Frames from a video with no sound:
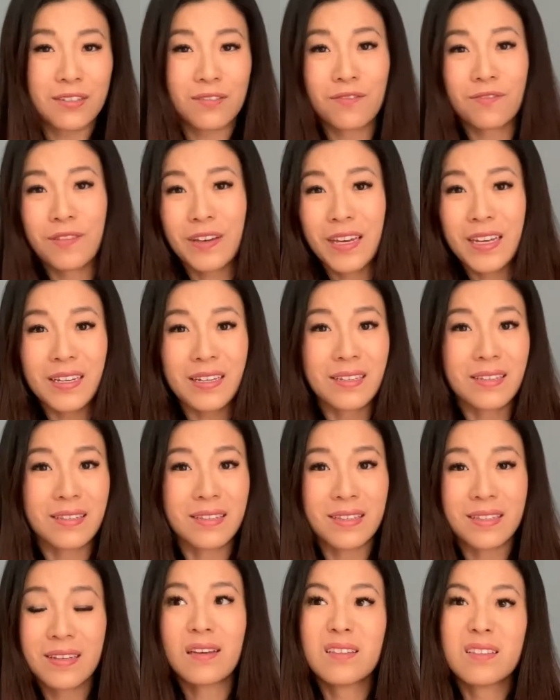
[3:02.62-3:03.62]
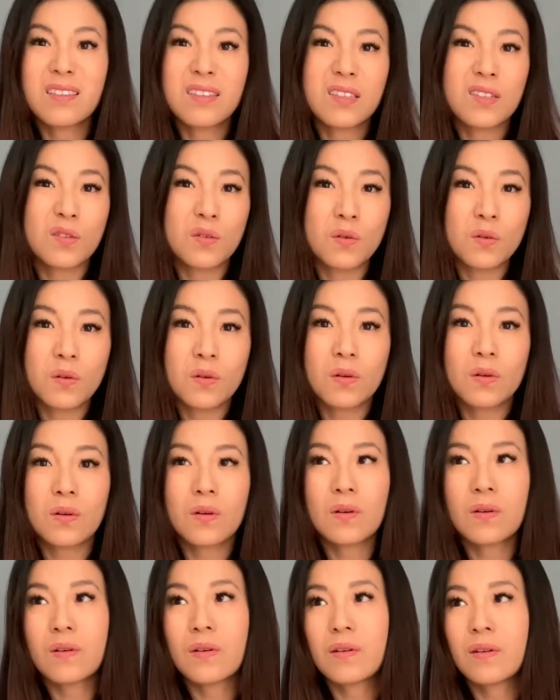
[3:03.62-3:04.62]
face in
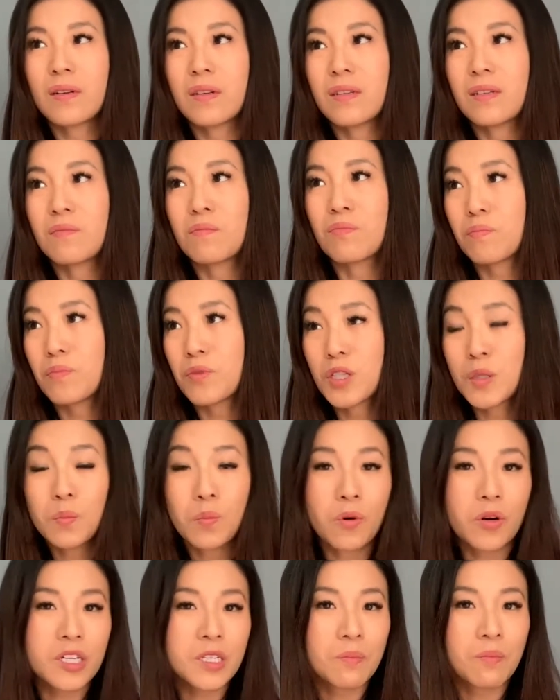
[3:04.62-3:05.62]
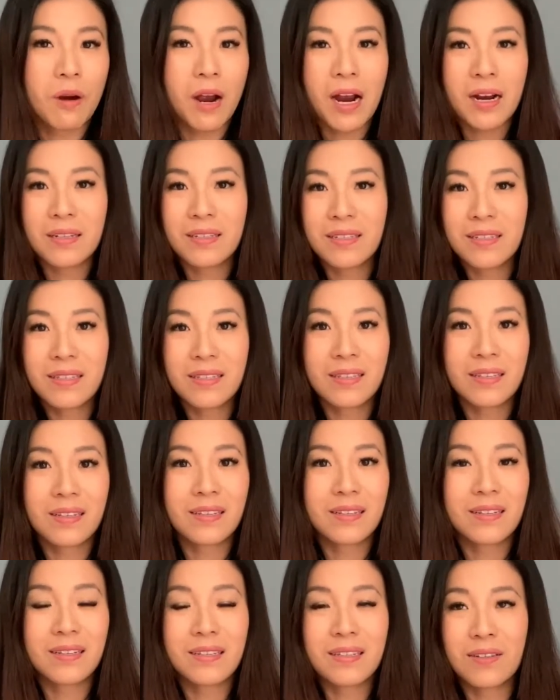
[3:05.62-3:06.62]
school, in sports
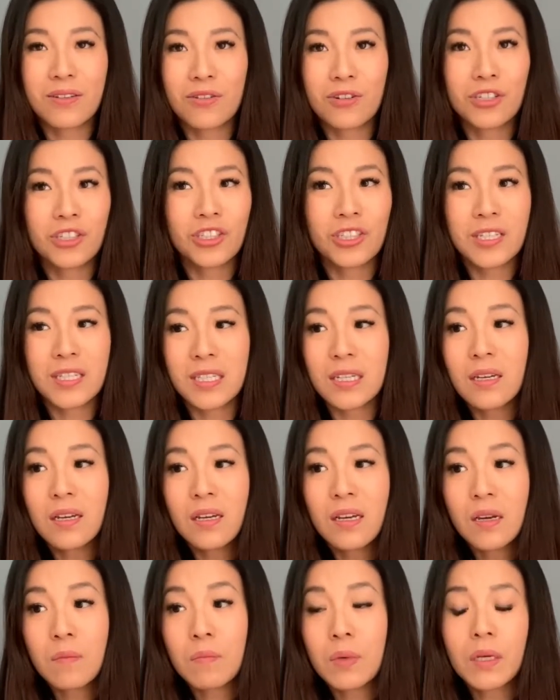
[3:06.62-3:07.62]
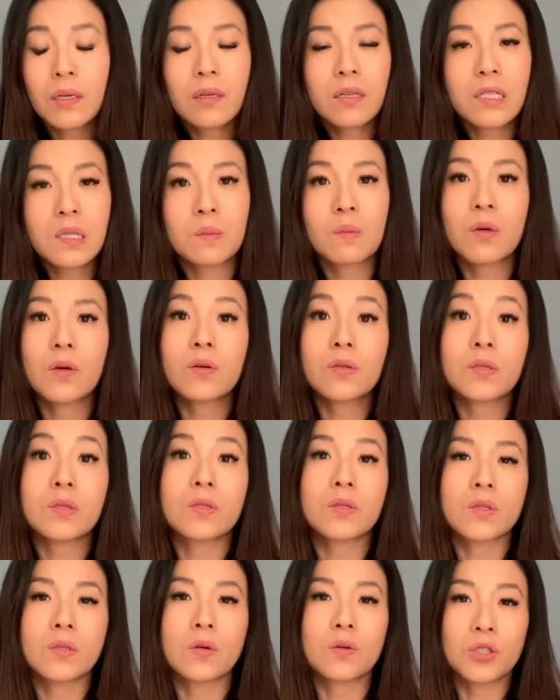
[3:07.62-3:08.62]
practices, or just being exposed to
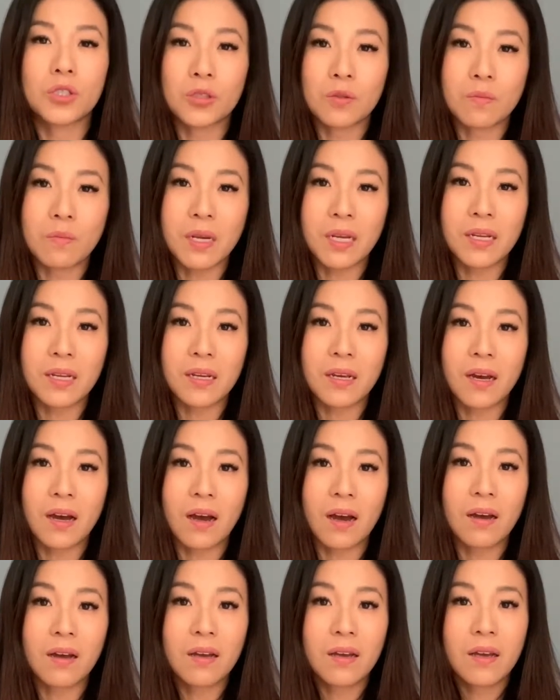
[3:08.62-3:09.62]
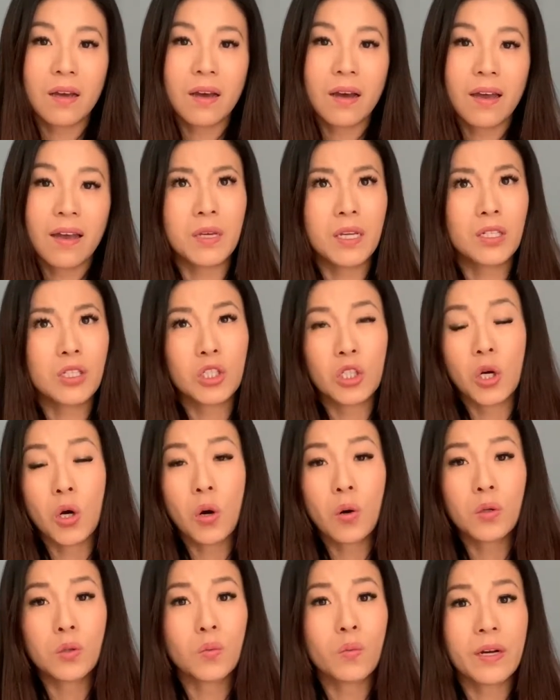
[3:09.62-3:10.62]
social media and
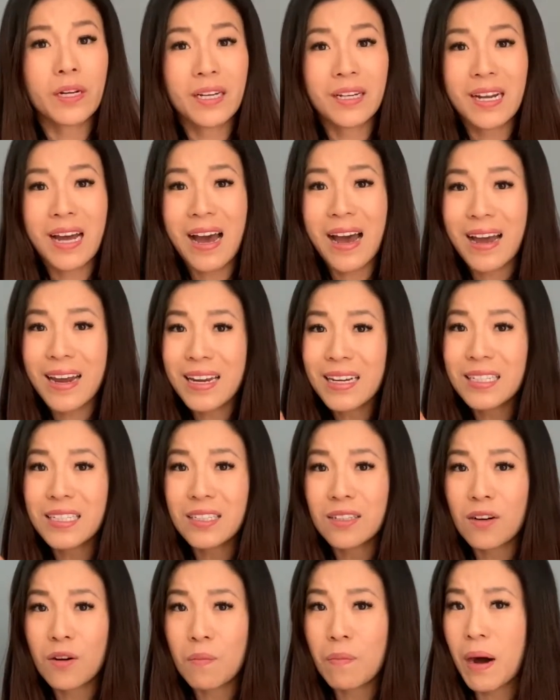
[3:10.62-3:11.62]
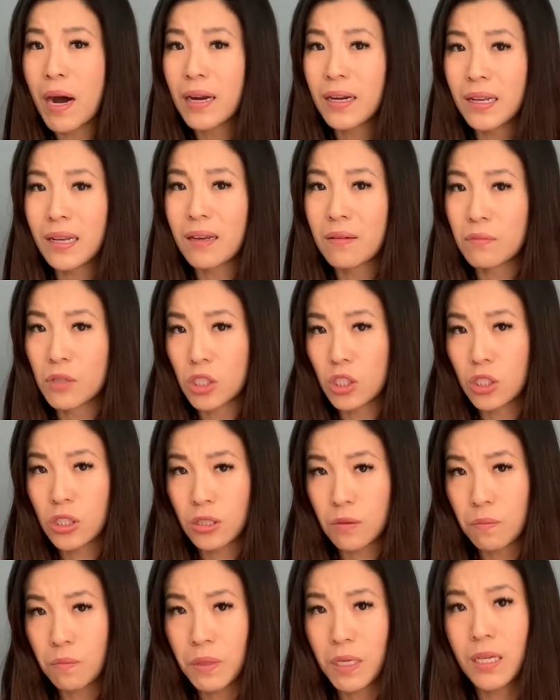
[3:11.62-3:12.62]
told what an ideal body image
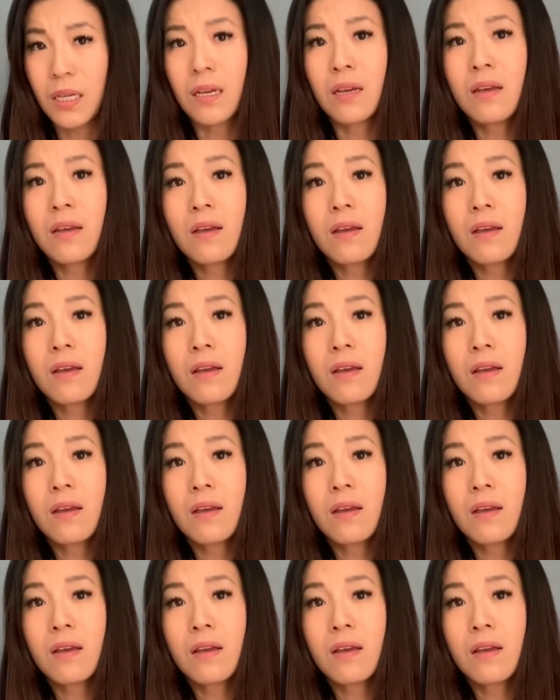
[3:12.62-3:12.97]
should be.